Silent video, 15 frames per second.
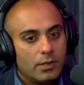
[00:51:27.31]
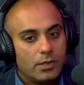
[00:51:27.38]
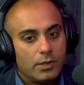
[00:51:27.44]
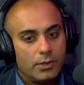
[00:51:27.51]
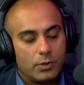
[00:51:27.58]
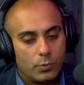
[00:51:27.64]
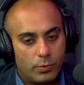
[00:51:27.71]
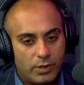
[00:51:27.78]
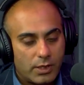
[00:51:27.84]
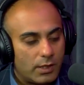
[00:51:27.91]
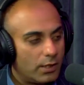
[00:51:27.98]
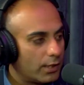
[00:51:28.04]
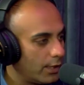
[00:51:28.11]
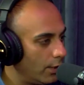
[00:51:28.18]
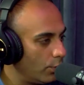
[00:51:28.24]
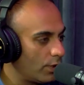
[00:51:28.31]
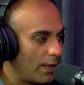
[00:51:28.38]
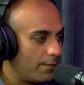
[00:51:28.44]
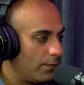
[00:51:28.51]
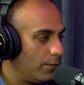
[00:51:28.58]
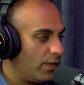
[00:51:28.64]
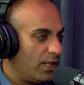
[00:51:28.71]
We are lucky to have
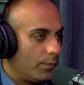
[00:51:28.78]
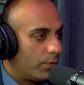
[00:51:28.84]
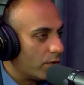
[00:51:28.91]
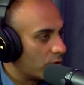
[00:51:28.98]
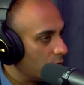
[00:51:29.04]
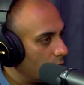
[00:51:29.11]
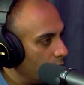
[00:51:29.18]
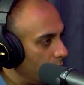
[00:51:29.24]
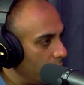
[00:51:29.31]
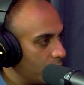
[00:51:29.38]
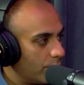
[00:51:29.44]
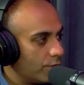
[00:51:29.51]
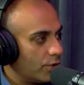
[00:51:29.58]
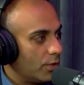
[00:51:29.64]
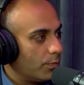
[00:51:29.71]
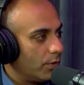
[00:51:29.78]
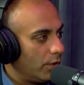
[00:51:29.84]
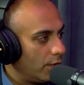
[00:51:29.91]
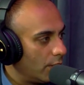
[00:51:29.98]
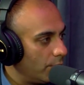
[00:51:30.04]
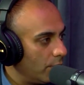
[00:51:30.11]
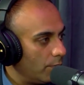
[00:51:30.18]
a very personal relationship
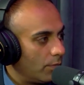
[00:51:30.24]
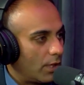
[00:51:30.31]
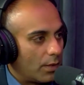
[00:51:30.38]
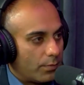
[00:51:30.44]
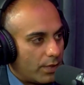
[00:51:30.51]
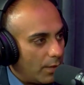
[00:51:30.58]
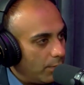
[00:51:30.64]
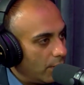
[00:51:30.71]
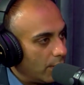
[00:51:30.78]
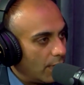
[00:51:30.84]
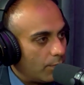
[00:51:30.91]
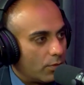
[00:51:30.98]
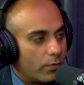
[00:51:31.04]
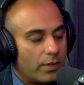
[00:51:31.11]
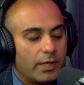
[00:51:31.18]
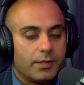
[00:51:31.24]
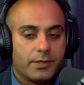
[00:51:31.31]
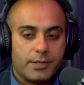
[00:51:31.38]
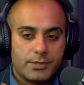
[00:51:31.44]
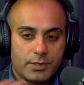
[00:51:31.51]
here with our primary care providers,